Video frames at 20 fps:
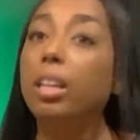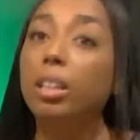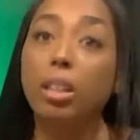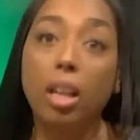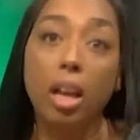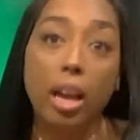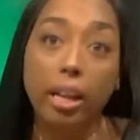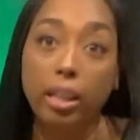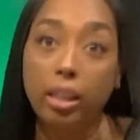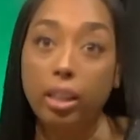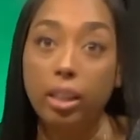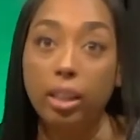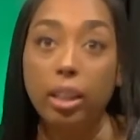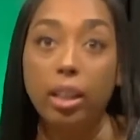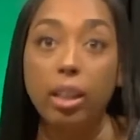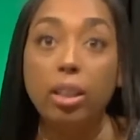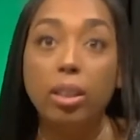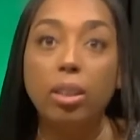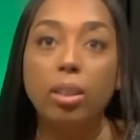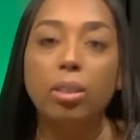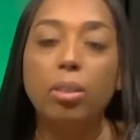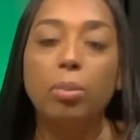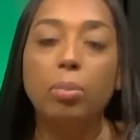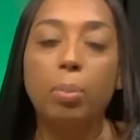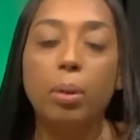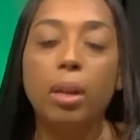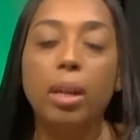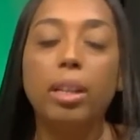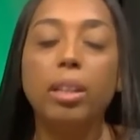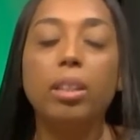unlikely,
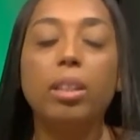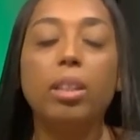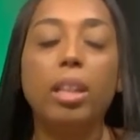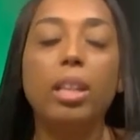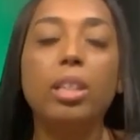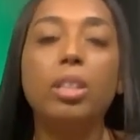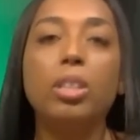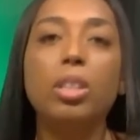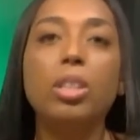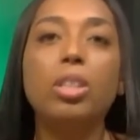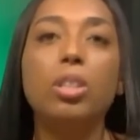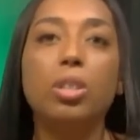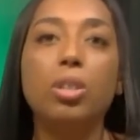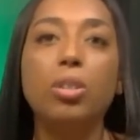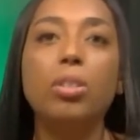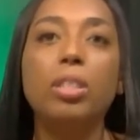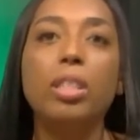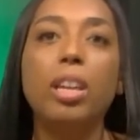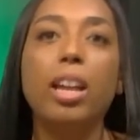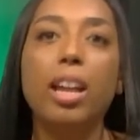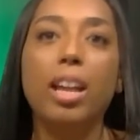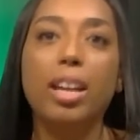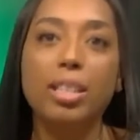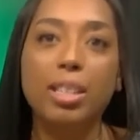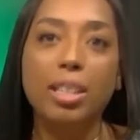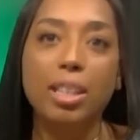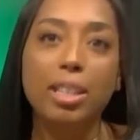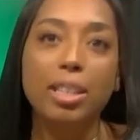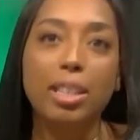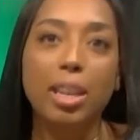but let's just use that
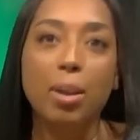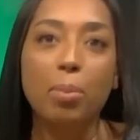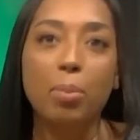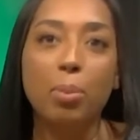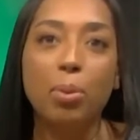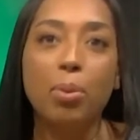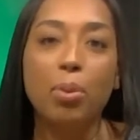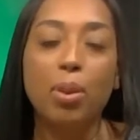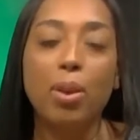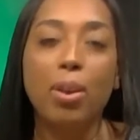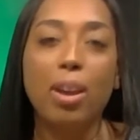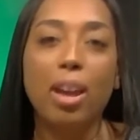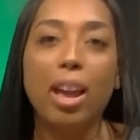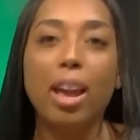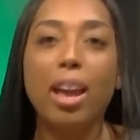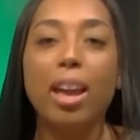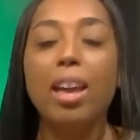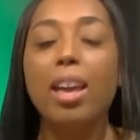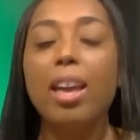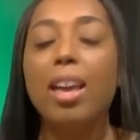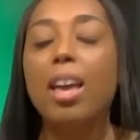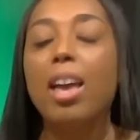as an example, okay?